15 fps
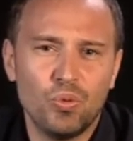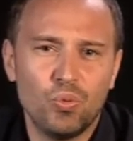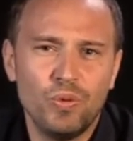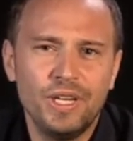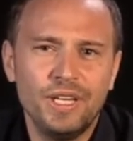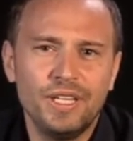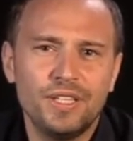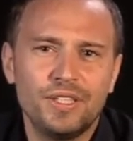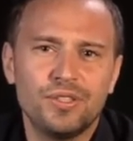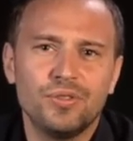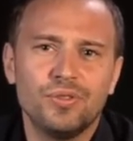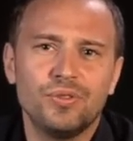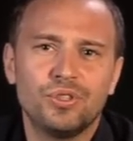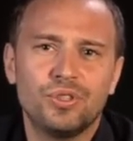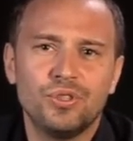we need
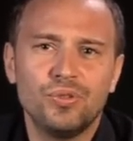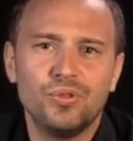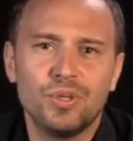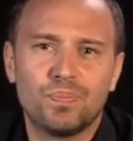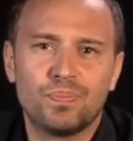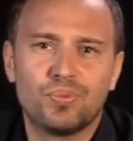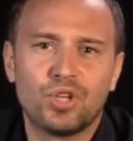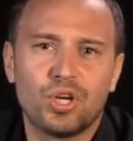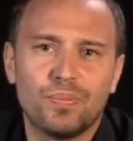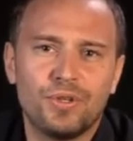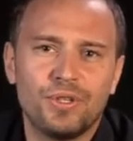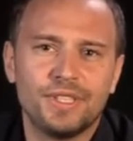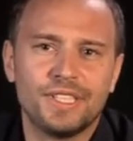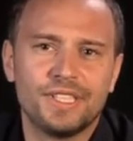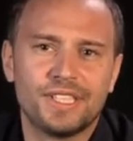to do the
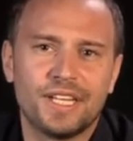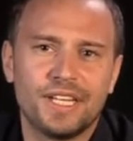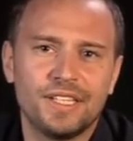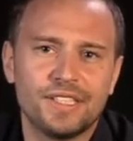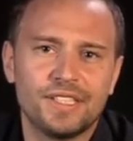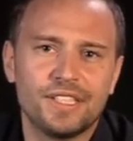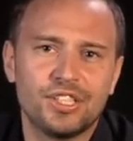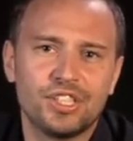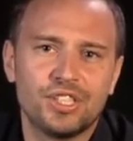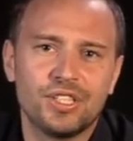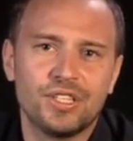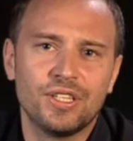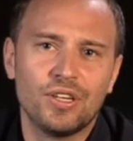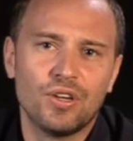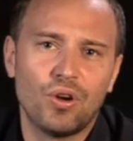proper design
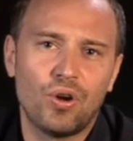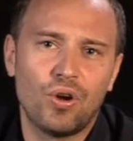decision